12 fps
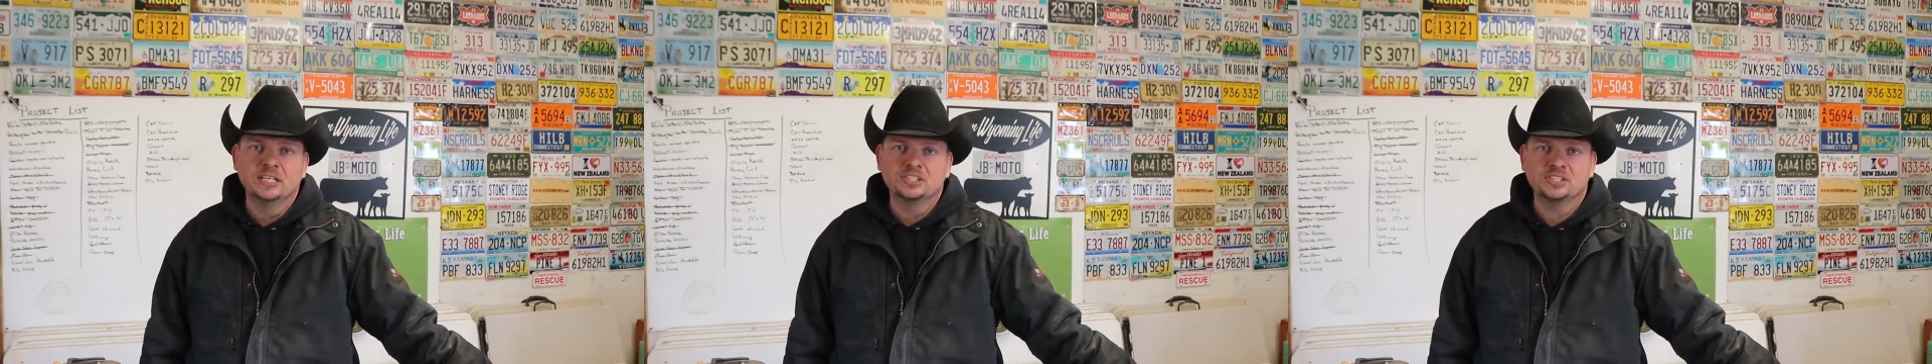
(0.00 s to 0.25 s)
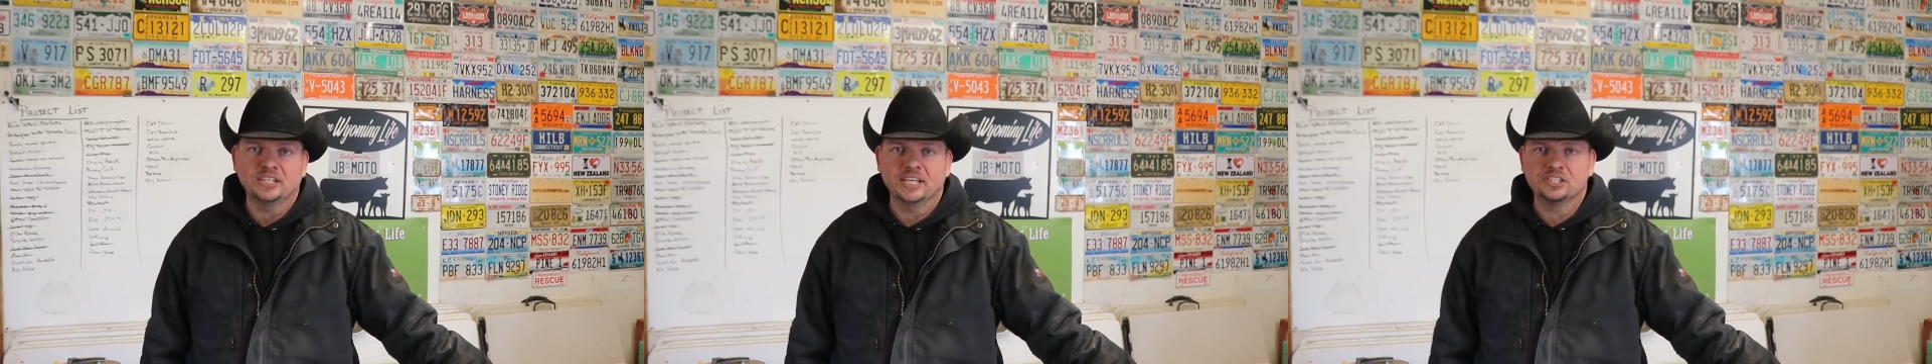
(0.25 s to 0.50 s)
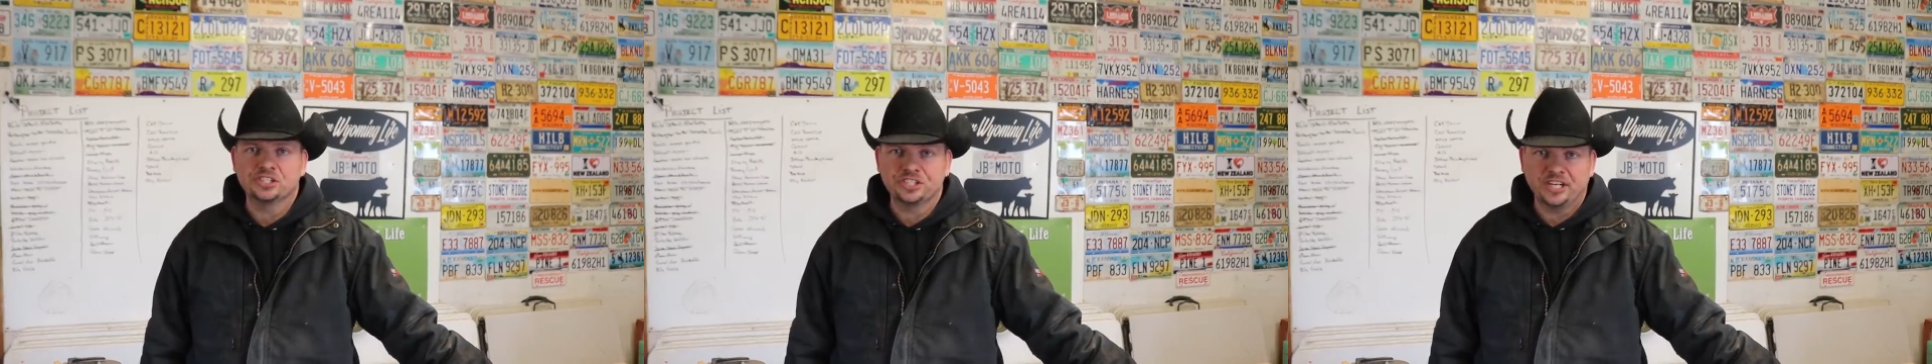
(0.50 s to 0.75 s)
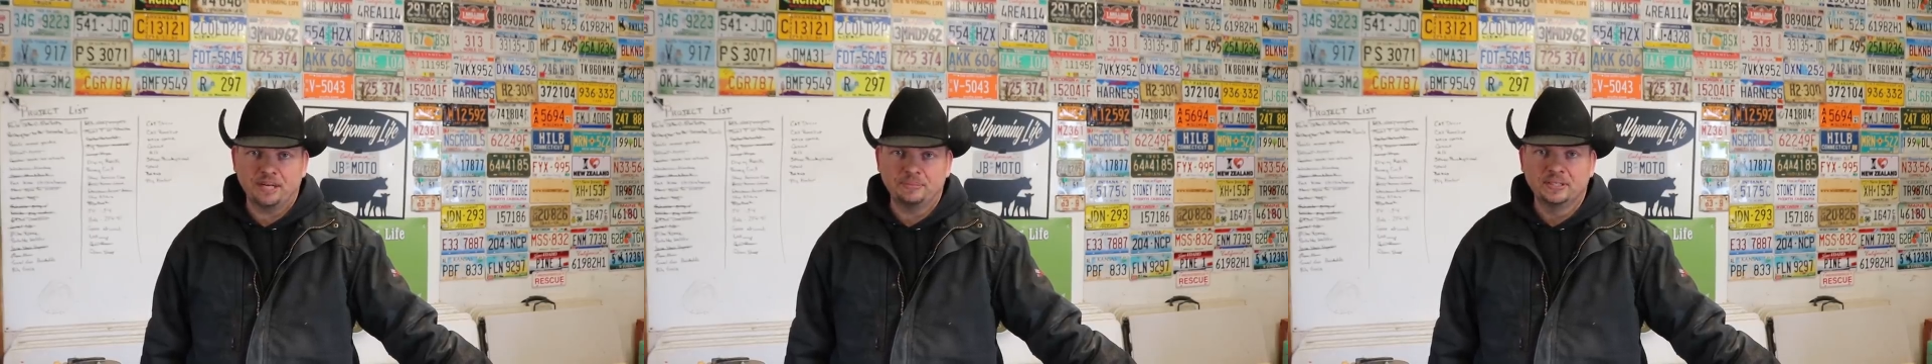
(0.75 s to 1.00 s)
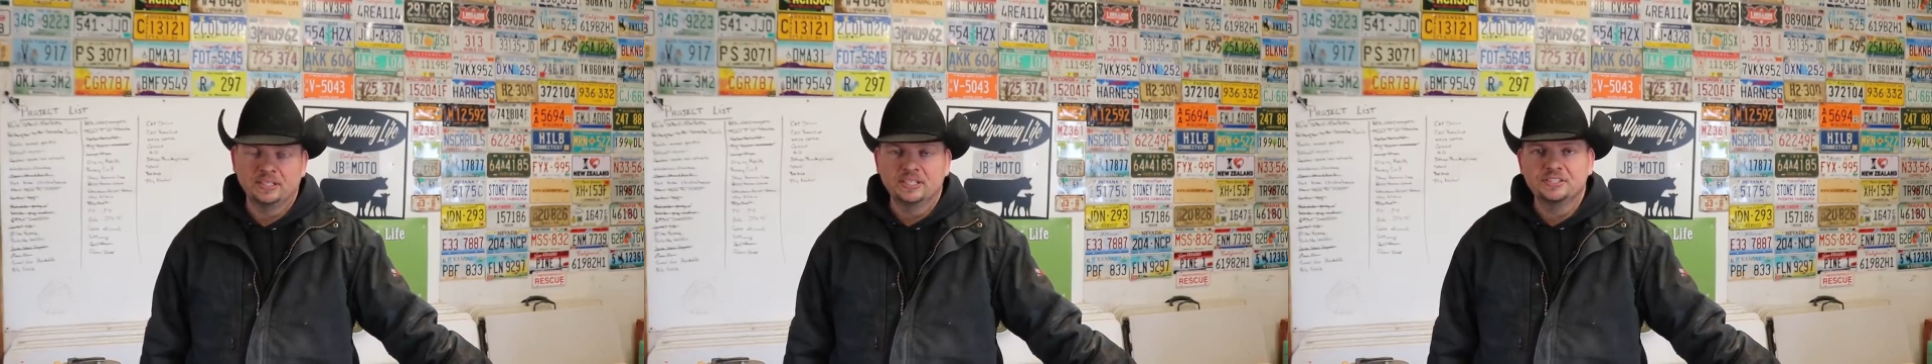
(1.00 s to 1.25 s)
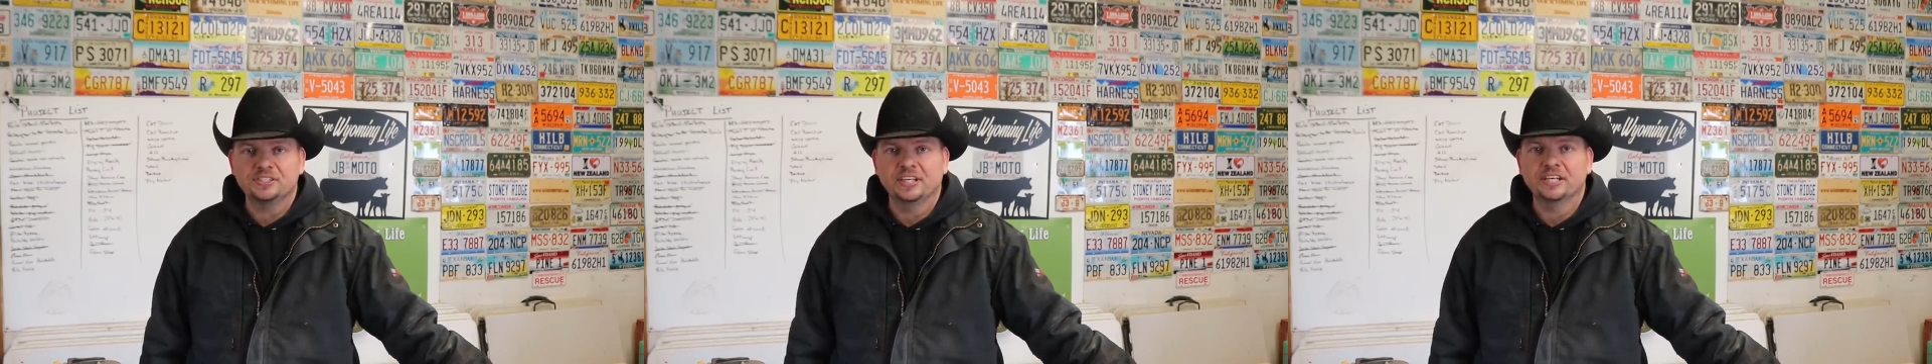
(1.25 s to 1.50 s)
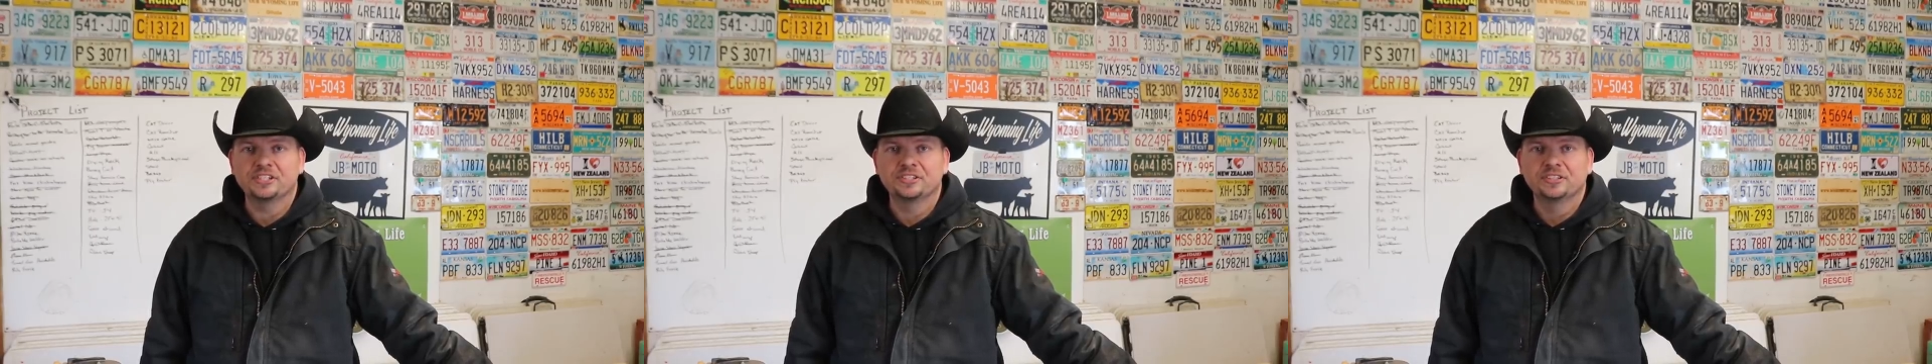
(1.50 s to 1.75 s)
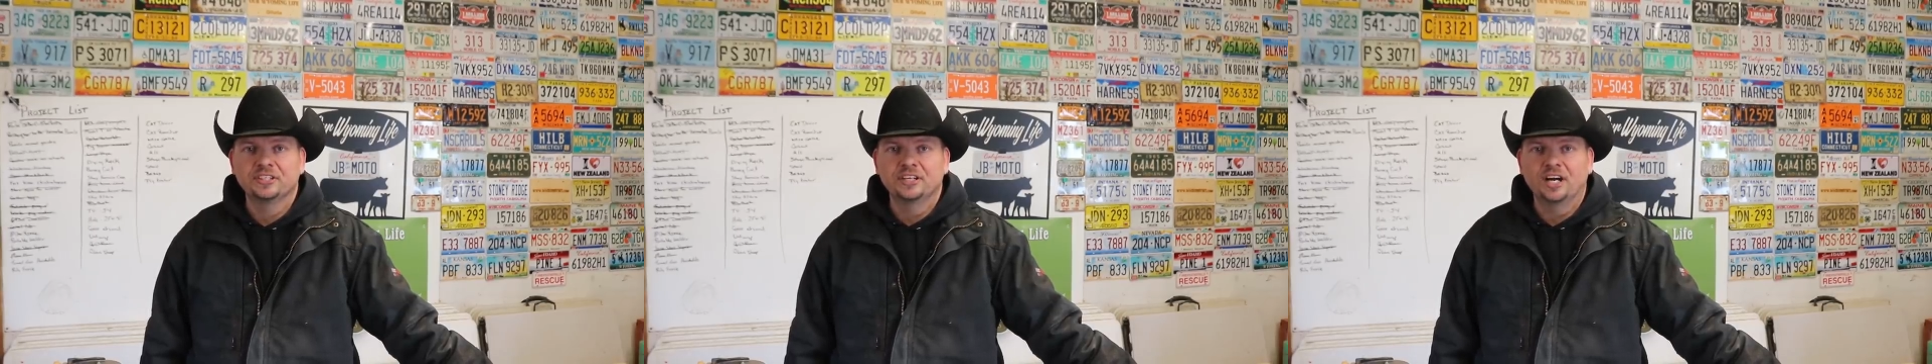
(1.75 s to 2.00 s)
slash shop slash
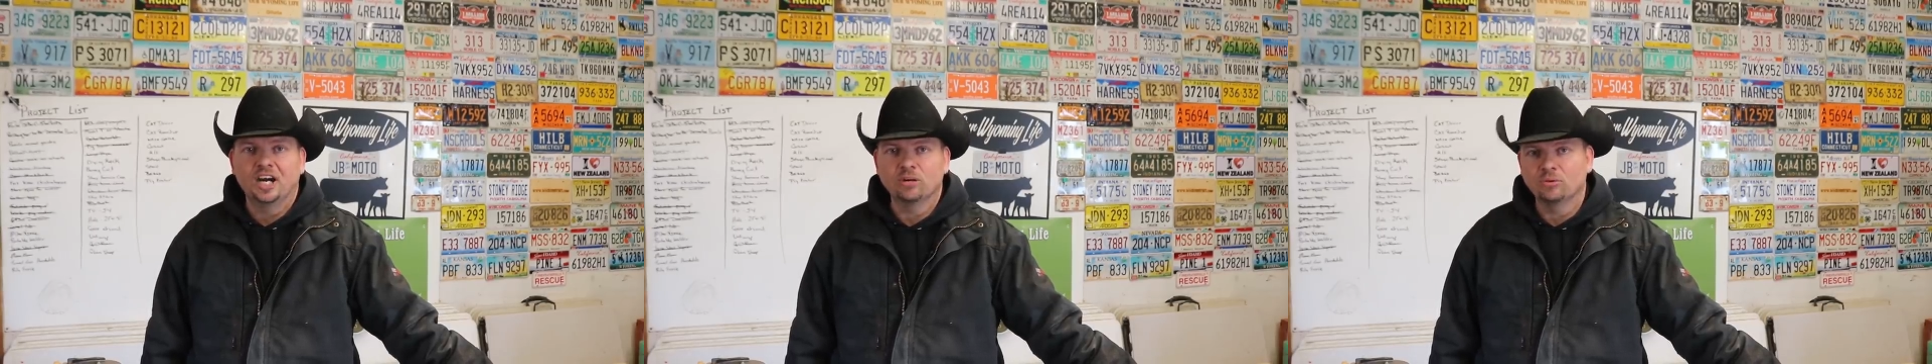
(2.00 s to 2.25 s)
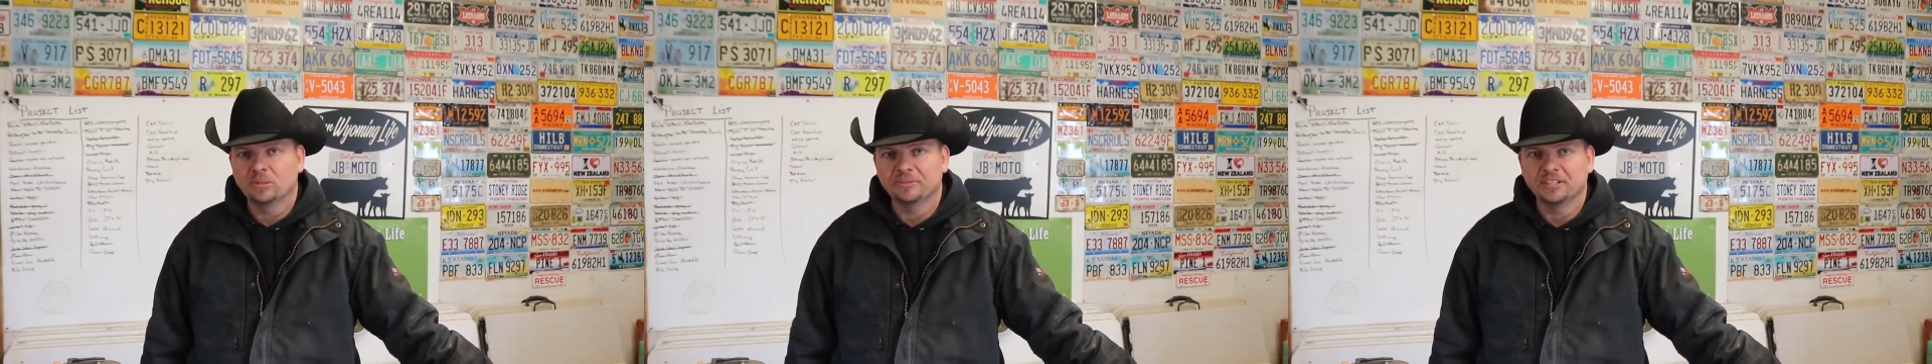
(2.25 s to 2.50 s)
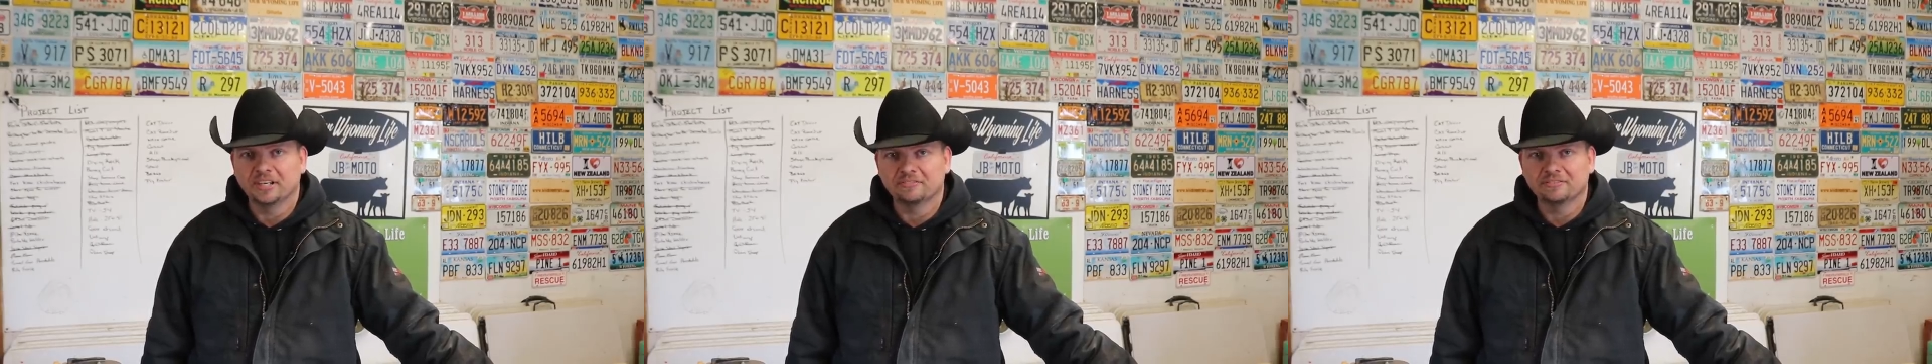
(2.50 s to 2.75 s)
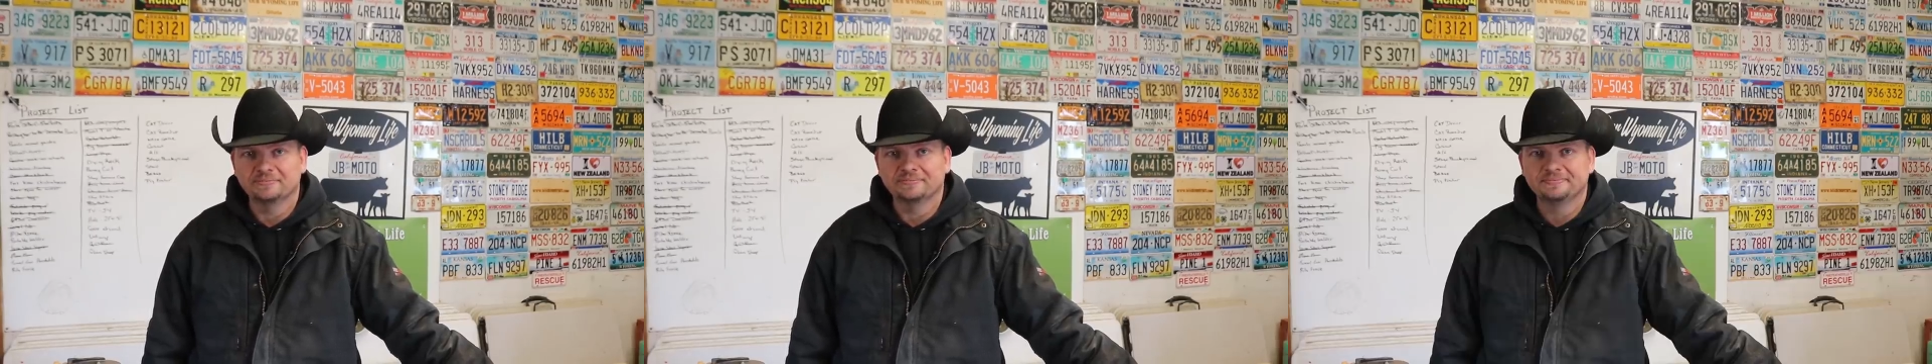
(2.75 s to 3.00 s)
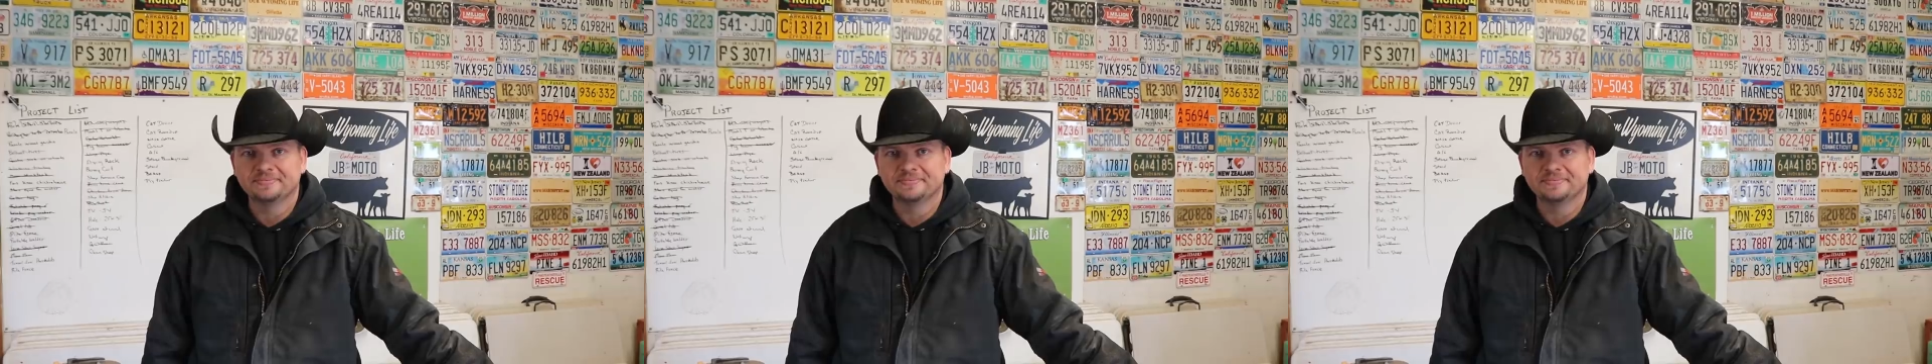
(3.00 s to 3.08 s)
our Wyoming life.